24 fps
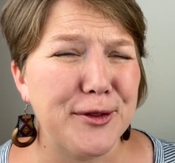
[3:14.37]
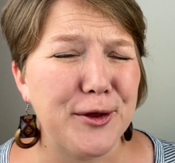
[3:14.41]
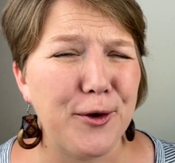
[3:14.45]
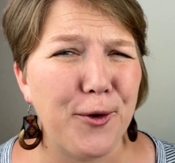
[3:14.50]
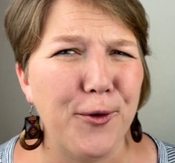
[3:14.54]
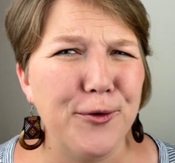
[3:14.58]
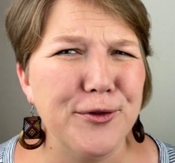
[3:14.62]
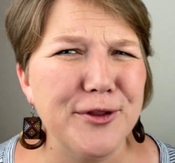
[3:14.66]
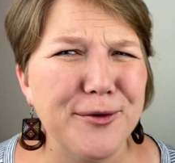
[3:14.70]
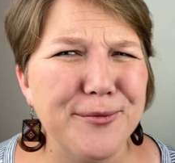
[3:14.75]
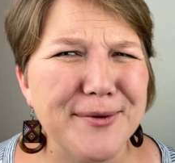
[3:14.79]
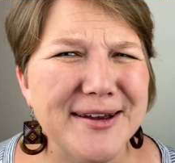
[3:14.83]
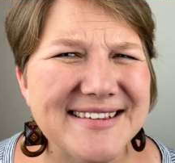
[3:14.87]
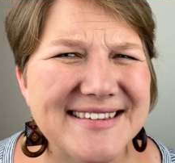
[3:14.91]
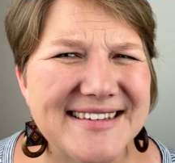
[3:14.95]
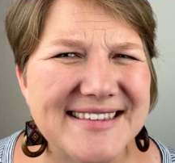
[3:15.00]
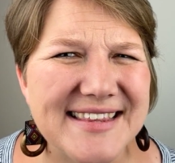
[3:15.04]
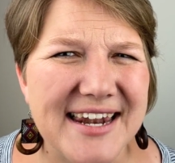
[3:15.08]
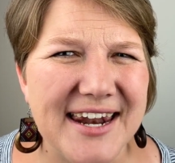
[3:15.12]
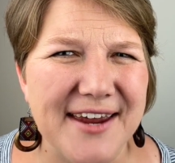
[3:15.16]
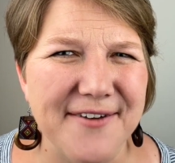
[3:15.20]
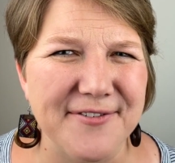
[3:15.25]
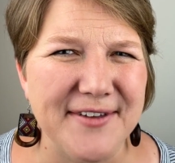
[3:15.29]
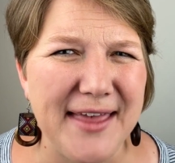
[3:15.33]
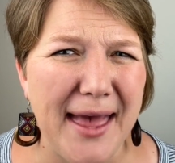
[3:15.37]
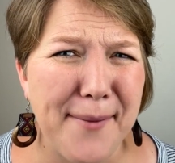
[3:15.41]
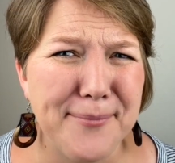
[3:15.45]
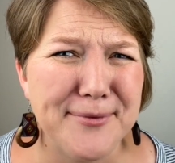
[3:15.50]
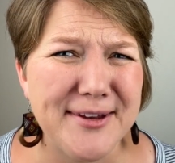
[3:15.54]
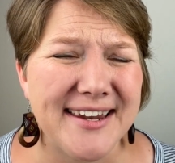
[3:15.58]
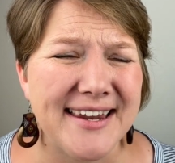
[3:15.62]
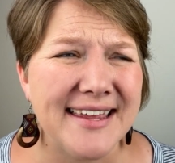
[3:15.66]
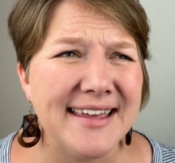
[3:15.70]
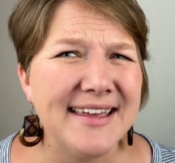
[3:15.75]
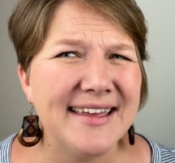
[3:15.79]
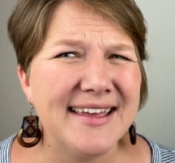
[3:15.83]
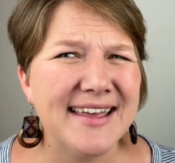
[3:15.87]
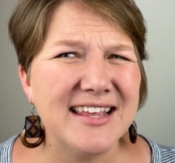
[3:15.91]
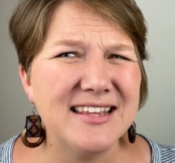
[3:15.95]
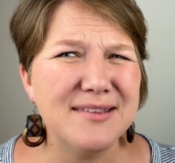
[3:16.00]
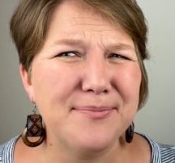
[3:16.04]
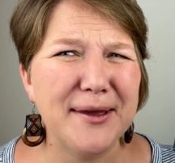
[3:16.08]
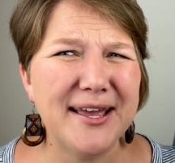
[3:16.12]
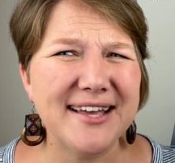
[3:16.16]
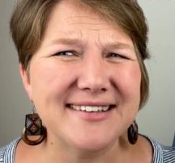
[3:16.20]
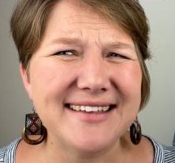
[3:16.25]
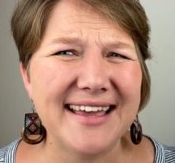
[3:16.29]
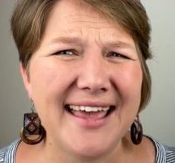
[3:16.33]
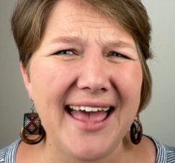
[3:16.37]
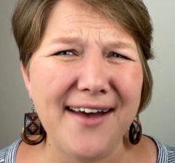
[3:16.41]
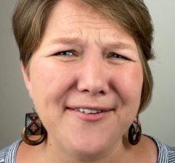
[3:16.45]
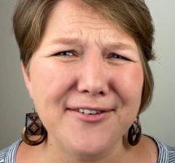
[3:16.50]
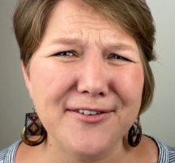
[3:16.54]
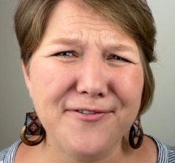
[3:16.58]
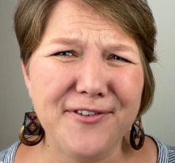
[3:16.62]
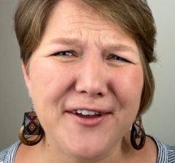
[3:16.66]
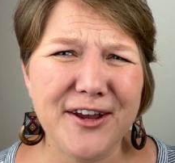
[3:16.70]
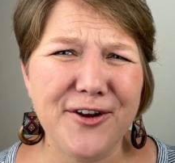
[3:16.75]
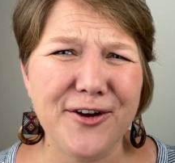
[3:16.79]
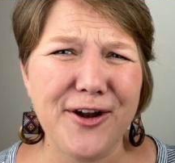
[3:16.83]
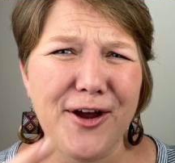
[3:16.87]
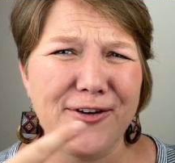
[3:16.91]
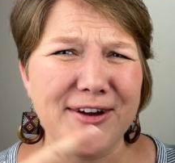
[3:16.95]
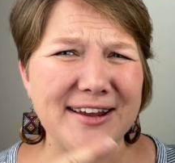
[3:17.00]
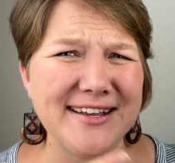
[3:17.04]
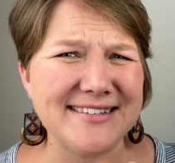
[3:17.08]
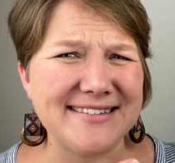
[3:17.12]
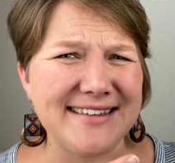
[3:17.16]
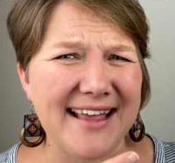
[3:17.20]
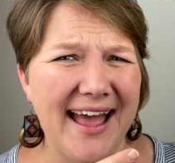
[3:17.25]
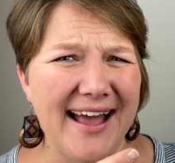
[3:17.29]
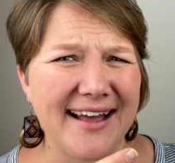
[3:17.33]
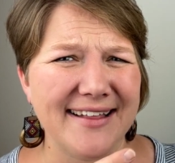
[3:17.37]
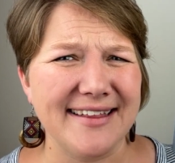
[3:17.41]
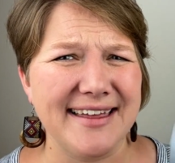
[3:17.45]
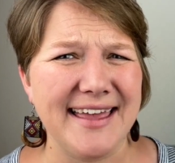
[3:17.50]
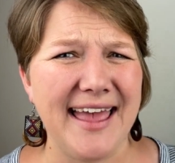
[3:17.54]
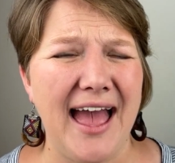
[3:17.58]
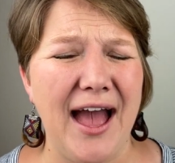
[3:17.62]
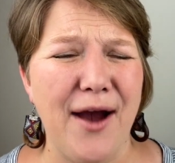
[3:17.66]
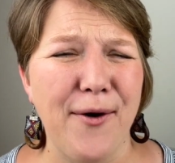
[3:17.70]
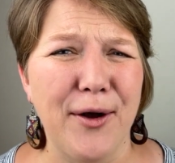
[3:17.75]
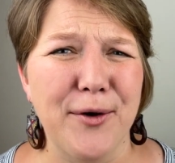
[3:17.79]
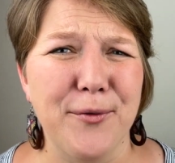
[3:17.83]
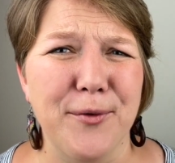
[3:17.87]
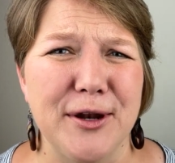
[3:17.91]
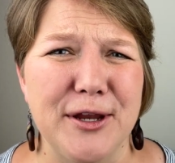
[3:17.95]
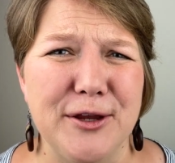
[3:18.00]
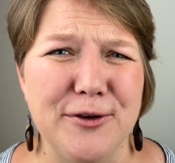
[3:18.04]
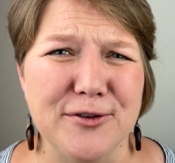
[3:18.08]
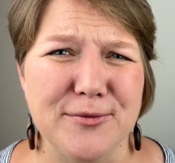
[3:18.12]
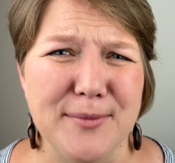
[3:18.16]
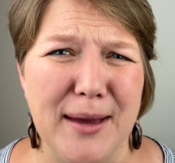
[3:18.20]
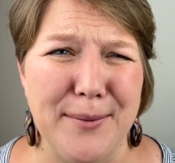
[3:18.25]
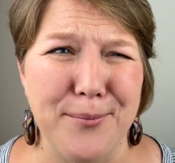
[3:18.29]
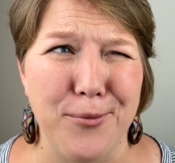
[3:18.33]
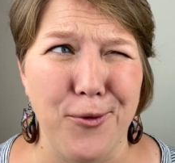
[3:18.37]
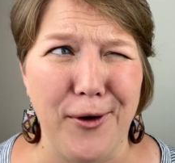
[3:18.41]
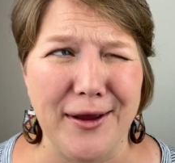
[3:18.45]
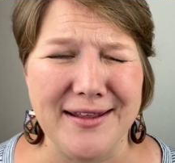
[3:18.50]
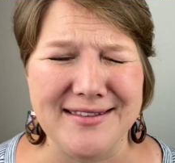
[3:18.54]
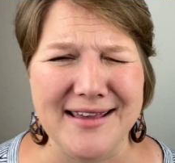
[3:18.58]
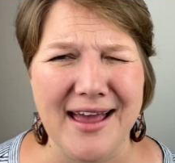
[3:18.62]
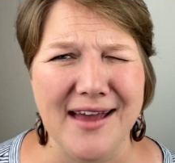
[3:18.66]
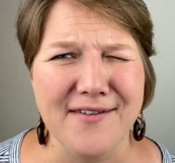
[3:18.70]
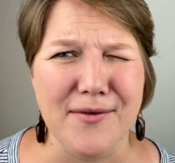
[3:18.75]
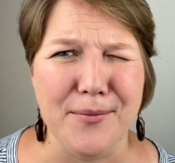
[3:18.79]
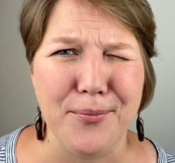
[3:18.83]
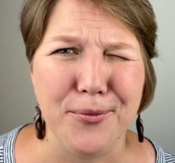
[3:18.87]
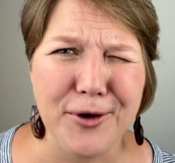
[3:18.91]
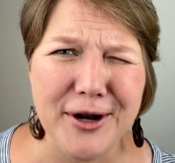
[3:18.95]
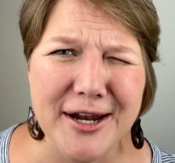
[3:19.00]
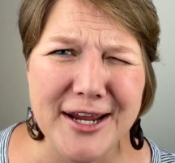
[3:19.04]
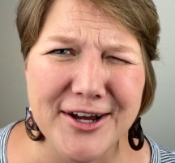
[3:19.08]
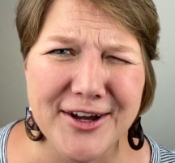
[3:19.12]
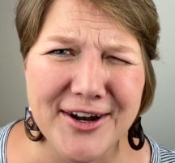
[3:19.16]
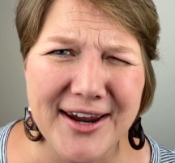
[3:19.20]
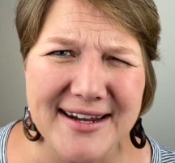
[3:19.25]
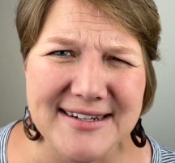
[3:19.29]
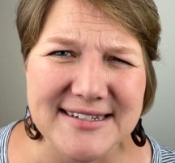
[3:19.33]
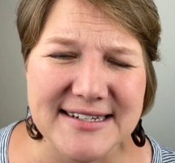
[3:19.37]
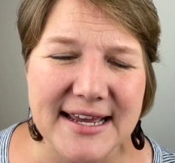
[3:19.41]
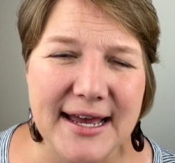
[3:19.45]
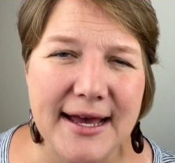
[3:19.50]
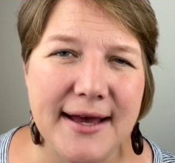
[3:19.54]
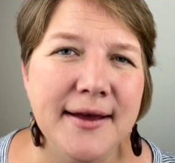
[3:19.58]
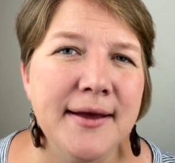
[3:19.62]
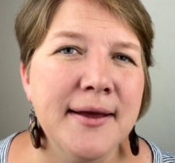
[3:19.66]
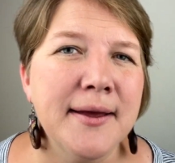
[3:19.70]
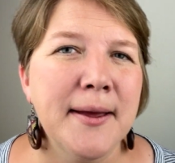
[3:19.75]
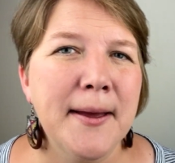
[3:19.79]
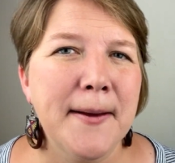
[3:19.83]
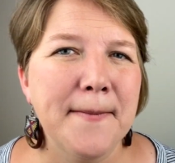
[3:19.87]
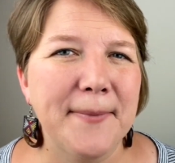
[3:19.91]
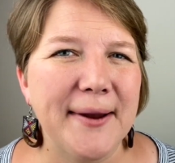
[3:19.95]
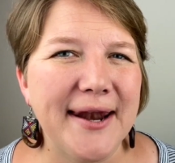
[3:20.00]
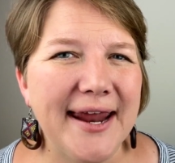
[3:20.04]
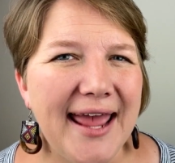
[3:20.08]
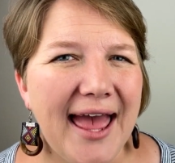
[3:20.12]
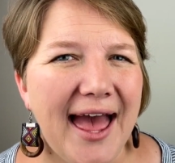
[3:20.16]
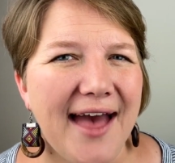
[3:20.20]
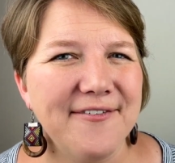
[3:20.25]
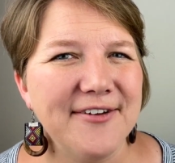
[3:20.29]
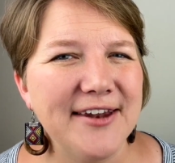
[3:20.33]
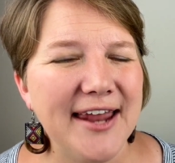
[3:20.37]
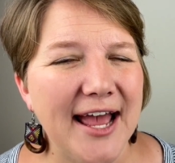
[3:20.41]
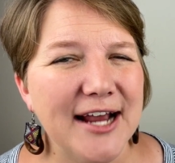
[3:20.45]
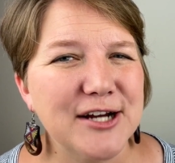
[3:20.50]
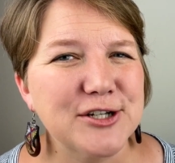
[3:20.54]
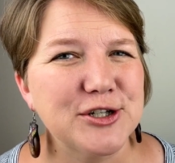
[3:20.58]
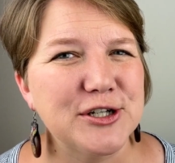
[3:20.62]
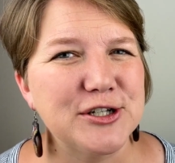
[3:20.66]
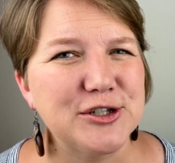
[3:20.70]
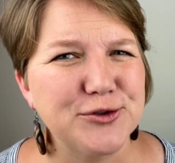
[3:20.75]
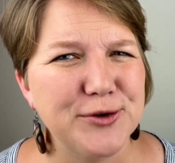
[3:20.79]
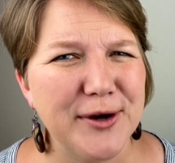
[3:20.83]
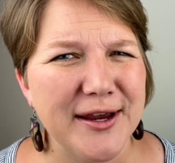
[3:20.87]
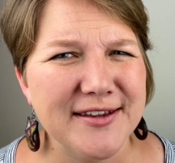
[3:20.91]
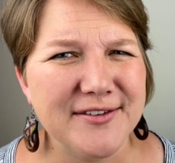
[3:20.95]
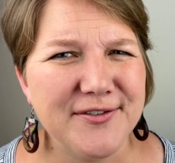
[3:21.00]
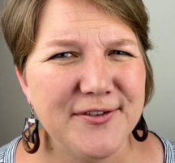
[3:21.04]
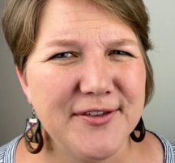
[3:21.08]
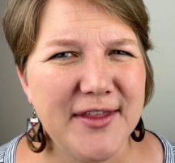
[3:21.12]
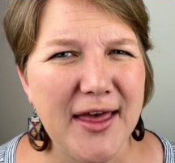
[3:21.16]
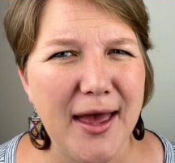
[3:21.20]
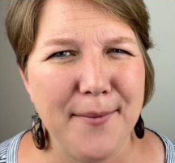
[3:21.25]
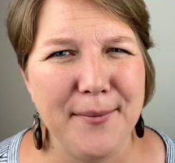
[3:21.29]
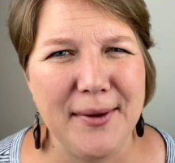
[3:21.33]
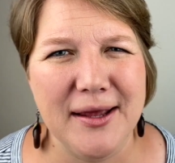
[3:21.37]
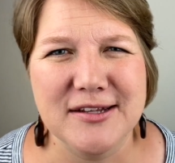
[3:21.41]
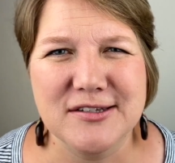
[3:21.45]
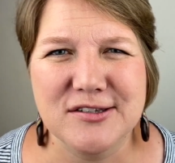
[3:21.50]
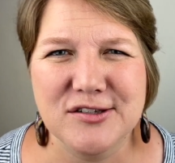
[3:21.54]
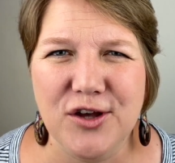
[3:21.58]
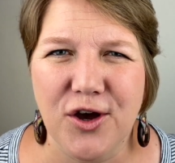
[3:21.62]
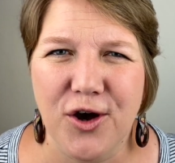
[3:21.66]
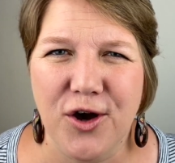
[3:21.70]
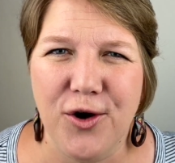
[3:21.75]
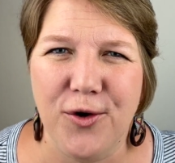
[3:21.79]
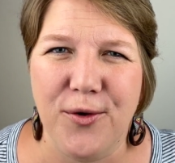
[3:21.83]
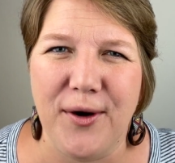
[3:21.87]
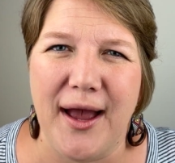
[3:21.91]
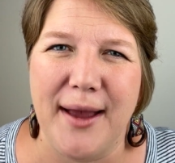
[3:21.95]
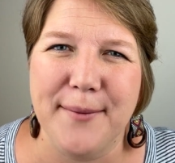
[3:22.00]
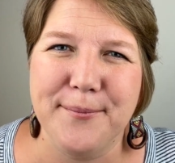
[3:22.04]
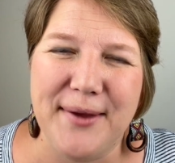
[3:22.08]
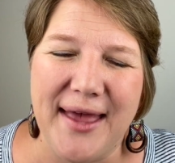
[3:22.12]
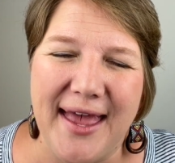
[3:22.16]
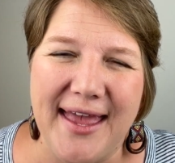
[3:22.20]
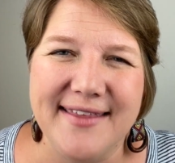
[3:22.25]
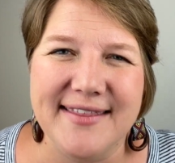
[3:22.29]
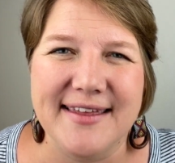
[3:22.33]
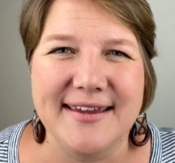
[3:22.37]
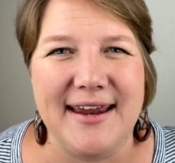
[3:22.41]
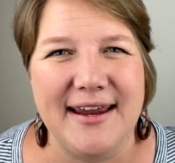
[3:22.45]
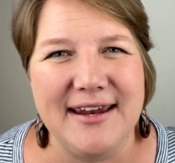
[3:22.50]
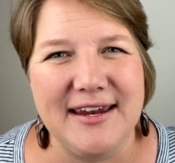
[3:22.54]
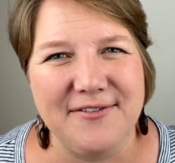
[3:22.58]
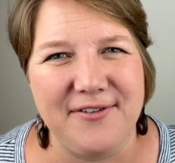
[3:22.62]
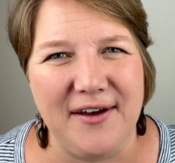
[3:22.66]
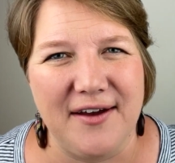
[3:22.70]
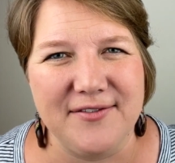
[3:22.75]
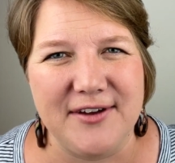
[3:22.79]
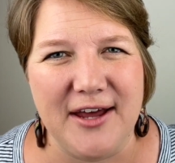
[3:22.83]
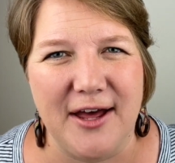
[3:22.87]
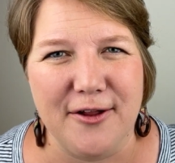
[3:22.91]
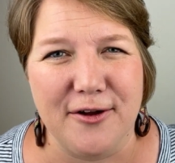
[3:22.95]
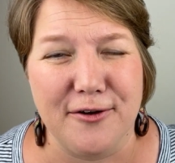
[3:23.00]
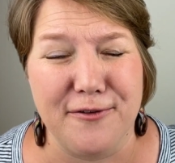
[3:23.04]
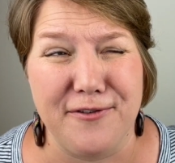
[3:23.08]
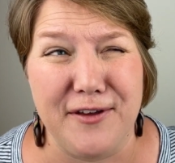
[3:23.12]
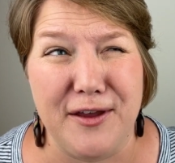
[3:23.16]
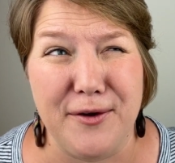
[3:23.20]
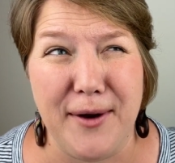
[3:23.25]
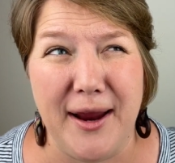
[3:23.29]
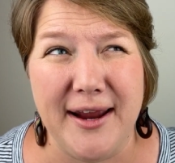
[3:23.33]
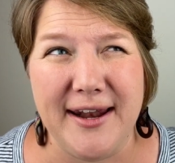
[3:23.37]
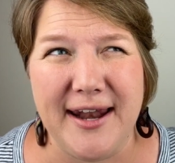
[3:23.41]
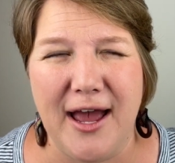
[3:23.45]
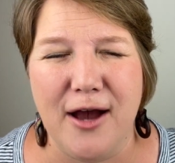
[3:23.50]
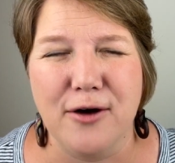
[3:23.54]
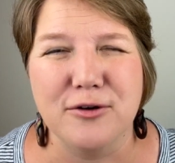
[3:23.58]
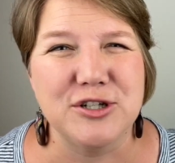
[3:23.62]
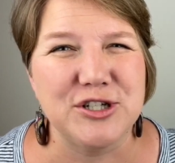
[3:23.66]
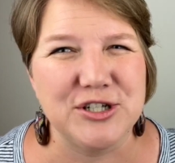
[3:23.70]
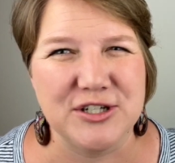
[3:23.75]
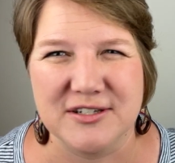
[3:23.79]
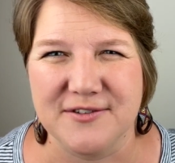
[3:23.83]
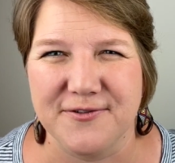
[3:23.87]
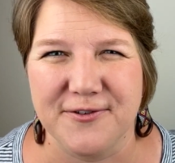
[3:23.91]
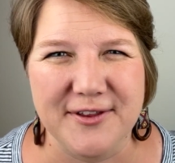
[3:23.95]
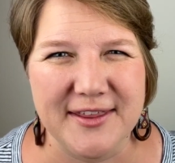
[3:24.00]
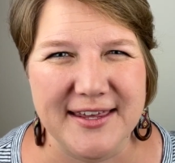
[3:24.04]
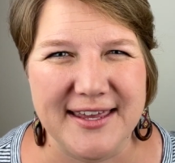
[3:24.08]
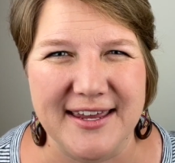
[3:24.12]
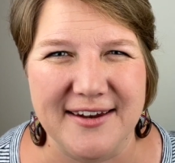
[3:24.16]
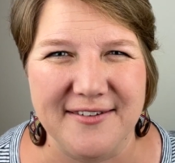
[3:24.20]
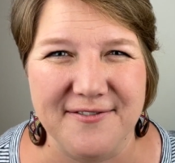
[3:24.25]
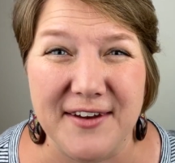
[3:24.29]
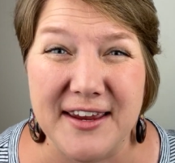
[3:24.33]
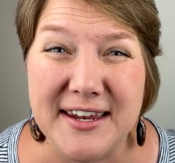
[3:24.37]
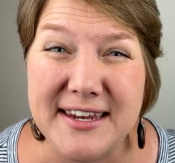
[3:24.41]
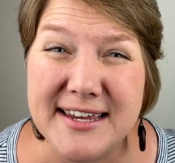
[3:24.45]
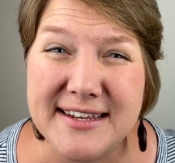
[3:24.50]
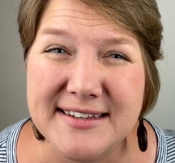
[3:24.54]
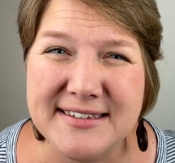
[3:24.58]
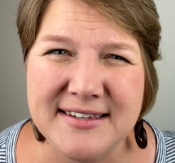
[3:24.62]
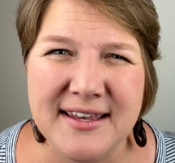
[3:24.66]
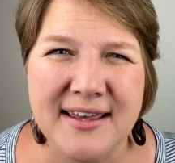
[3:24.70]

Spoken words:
The only reason that I've kept it is because I haven't figured out exactly how I want to use my points. I have a pretty good idea, but I haven't actually transferred them, and so I'm paying the $95 fee right now just for the convenience